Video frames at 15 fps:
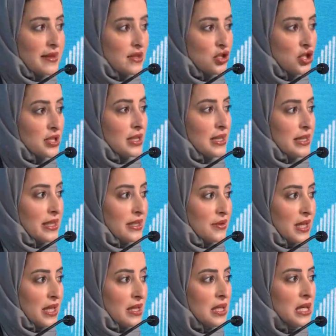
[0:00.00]
digital
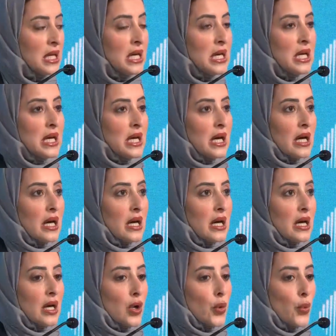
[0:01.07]
era.
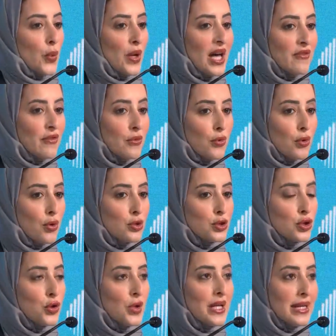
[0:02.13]
We have a role
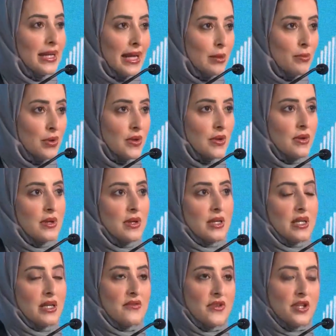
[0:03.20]
to enable
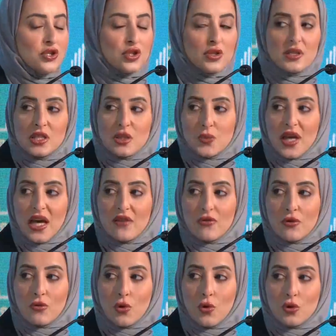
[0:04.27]
innovations. We have
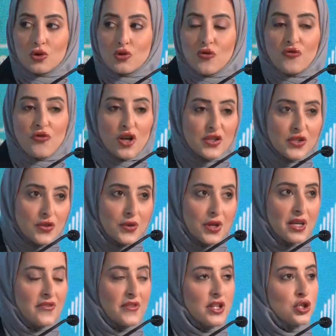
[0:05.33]
a role to foster
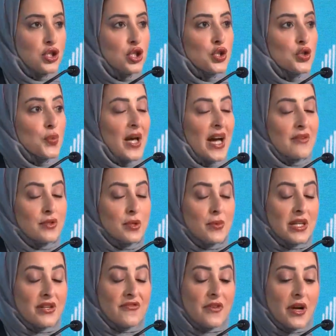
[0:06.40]
innovations. We have to
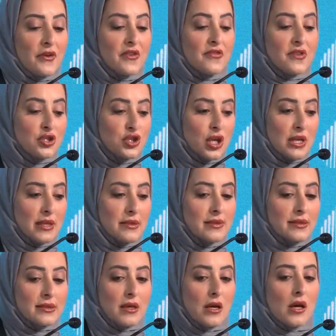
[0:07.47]
be very
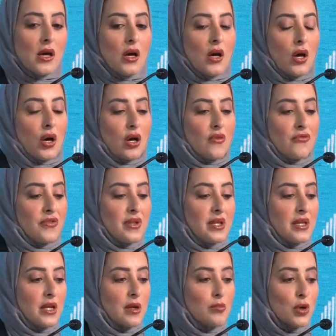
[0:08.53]
vigilant of
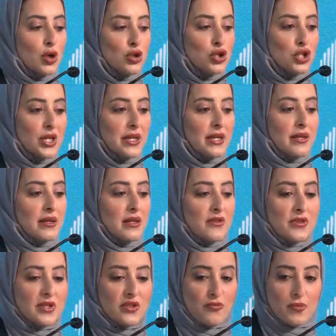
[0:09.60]
the emerging
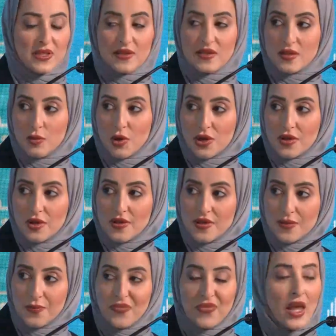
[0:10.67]
innovative business
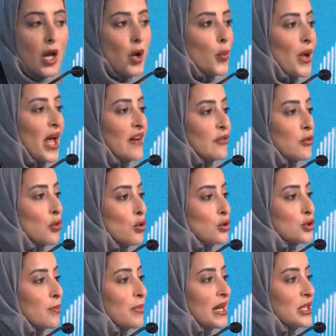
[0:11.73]
models. We have a role
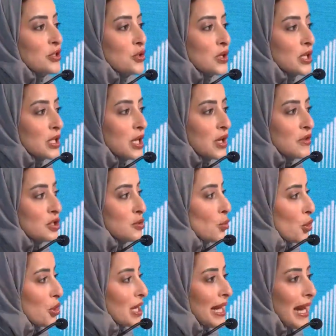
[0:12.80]
to play to encourage
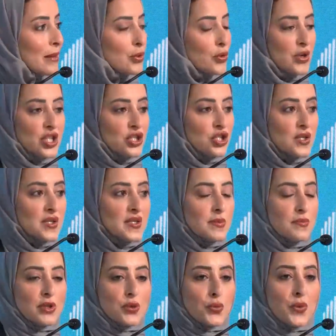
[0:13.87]
more collaborations
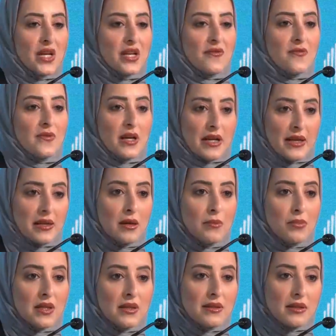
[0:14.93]
between
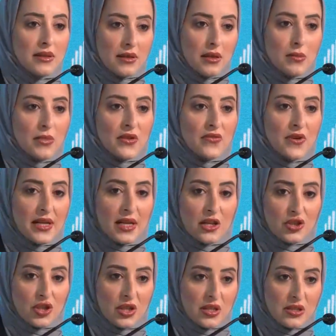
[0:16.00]
incumbent
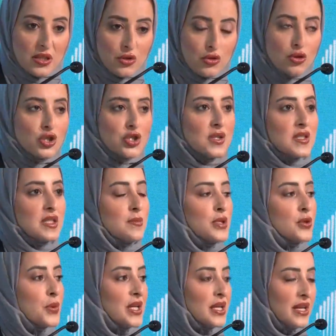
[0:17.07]
financial institutions,
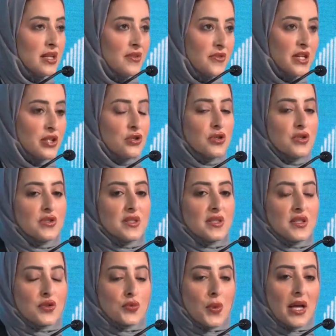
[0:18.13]
between innovators
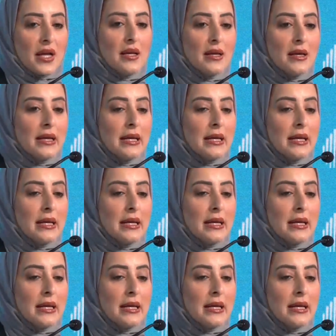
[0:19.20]
as well.